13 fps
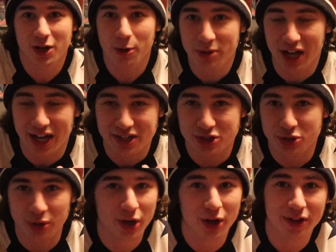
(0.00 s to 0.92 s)
Hope you guys
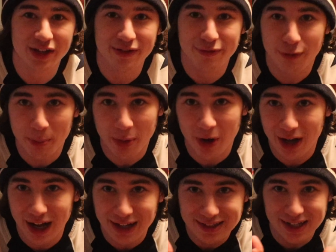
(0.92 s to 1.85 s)
enjoy all the football
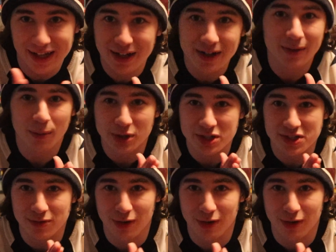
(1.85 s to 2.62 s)
content. We're just